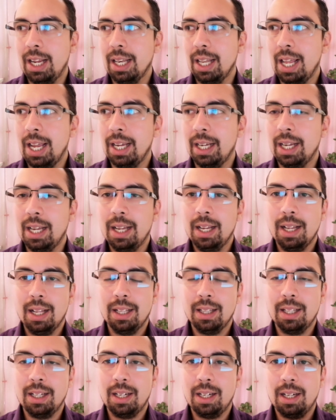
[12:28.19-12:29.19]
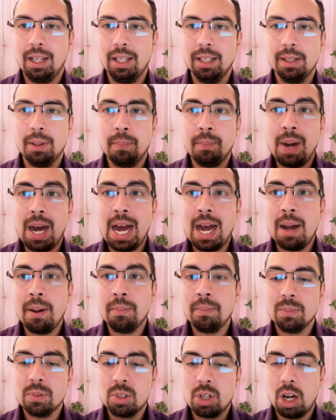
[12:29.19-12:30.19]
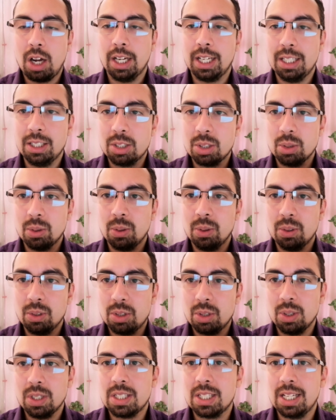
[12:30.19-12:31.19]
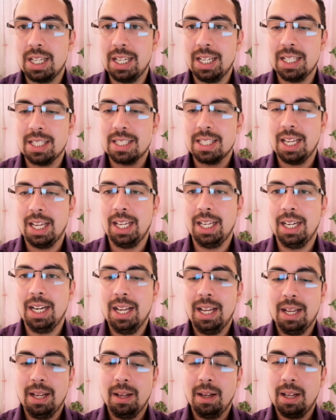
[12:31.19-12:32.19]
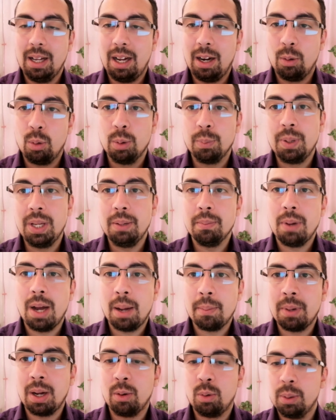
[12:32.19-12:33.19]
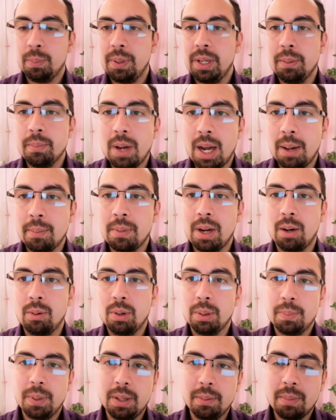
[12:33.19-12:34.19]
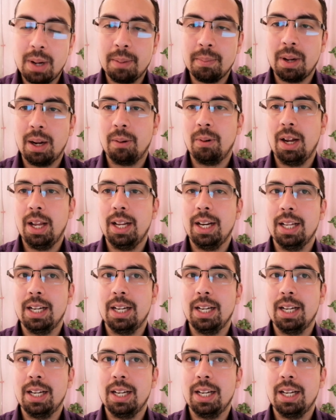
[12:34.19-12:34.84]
Like the mom talking to its kid saying, repeat mama, repeat mama, repeat mama, right?